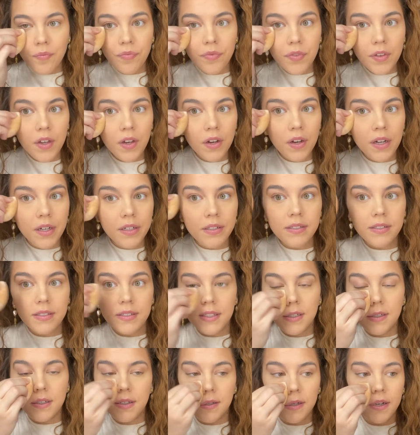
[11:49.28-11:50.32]
your
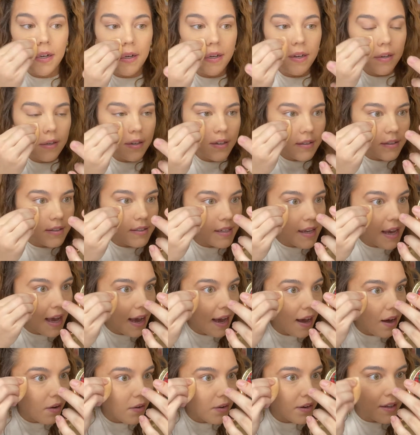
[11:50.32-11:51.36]
concealer
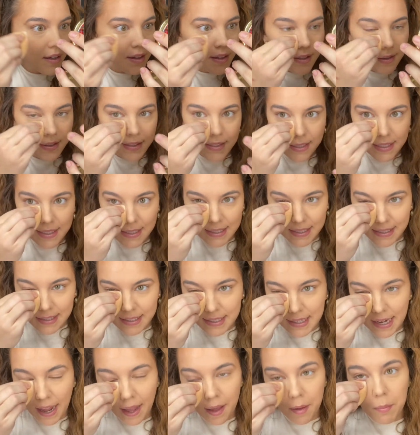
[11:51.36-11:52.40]
down and
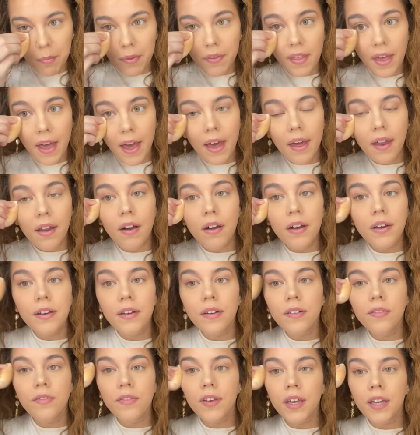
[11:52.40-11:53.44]
stamp that on your
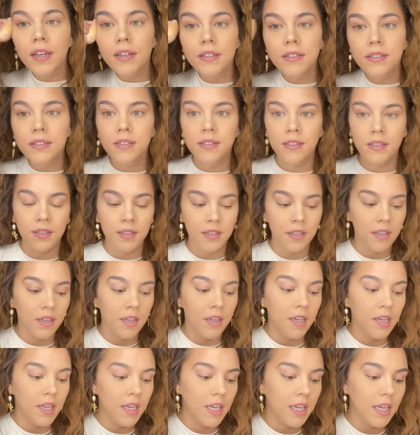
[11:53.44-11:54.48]
face,
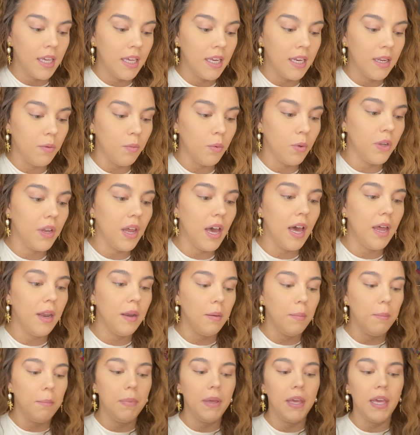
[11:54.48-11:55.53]
and it will not
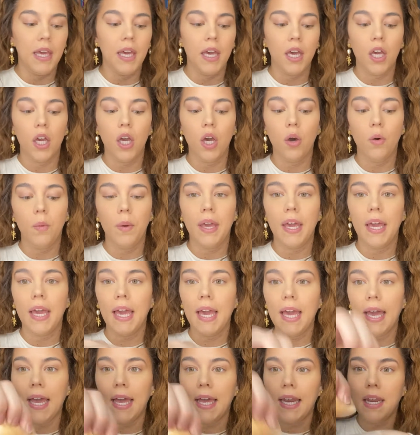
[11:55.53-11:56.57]
be going
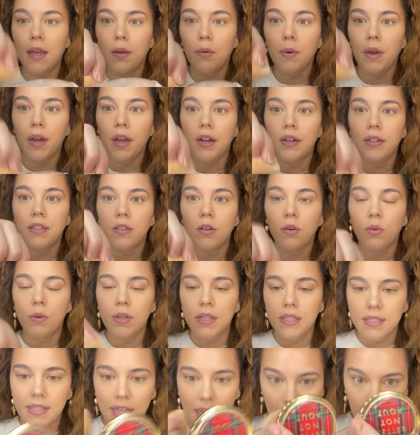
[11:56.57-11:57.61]
anywhere.
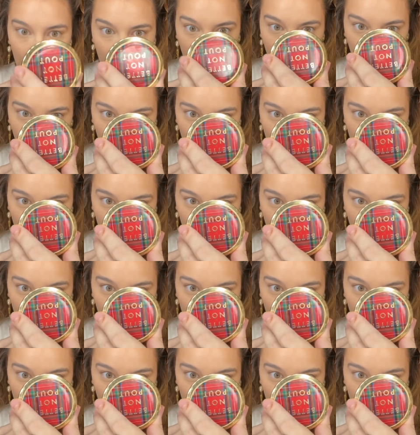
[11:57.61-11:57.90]
Always tap off